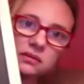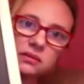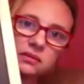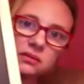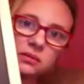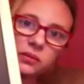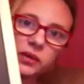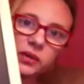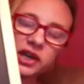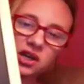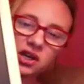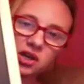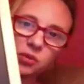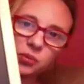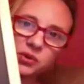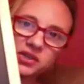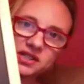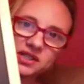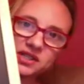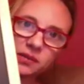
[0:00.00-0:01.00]
We end up
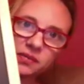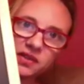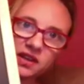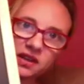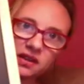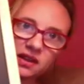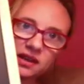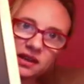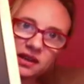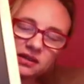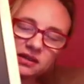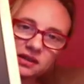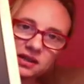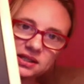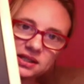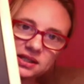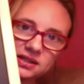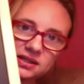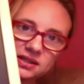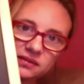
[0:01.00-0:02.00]
with something like
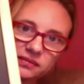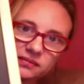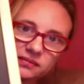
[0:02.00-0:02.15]
this.